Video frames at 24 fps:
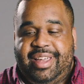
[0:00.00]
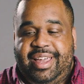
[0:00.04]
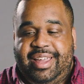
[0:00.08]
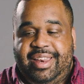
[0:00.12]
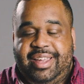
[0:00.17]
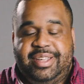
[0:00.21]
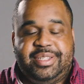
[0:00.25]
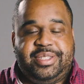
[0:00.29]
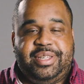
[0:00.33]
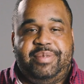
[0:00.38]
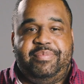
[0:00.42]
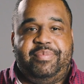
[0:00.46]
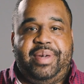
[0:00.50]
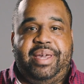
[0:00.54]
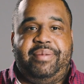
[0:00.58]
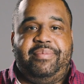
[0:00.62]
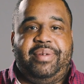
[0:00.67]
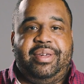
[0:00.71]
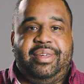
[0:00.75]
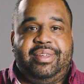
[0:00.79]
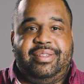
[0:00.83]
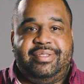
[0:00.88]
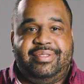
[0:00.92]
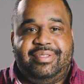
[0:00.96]
And then she beat
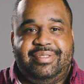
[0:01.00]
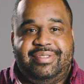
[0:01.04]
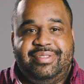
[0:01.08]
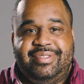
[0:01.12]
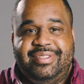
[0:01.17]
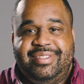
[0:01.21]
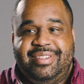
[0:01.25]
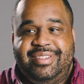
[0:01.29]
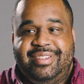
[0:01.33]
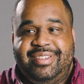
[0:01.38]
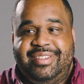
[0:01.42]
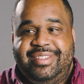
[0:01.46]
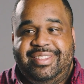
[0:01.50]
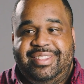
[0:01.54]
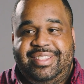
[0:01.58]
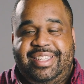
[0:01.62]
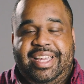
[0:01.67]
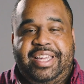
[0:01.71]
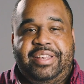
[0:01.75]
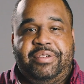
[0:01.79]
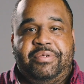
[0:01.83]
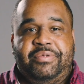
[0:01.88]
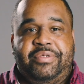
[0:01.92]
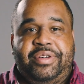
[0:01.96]
me
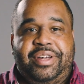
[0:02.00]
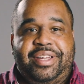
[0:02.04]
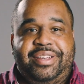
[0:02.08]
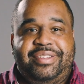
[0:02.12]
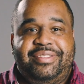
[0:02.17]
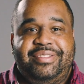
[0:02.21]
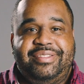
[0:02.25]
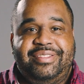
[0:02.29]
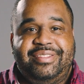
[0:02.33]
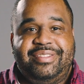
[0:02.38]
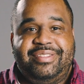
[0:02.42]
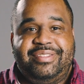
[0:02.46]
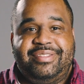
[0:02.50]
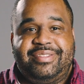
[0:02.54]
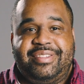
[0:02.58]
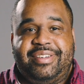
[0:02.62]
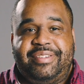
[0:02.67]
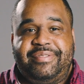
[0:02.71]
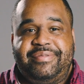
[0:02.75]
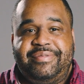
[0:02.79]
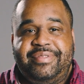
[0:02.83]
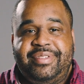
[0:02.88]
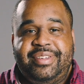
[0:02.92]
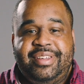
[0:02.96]
10 to 1. So
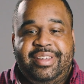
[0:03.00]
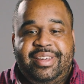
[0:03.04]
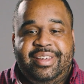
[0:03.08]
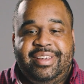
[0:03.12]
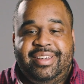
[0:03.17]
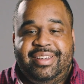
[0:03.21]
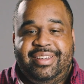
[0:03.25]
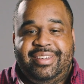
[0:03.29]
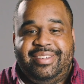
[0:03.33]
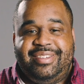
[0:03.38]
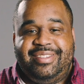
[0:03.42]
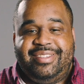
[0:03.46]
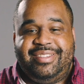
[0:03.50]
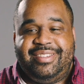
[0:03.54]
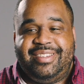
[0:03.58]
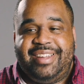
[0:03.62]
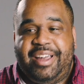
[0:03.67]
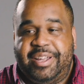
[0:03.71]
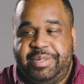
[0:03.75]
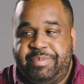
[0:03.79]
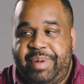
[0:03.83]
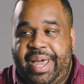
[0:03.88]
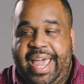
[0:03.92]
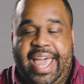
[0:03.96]
that
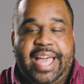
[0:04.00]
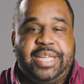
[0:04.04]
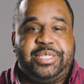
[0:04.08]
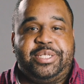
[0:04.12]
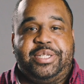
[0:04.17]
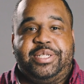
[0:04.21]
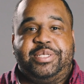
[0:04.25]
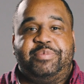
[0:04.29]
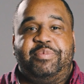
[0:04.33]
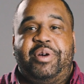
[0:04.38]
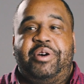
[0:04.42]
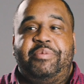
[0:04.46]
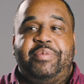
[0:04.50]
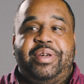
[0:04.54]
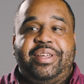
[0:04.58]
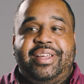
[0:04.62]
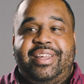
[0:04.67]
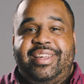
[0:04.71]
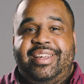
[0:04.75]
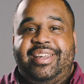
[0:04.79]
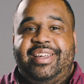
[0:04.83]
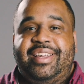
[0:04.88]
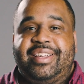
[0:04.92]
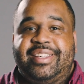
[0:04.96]
was my ashiest moment
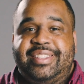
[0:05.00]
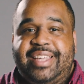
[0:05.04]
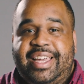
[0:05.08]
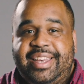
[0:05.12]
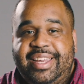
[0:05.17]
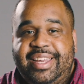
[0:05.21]
because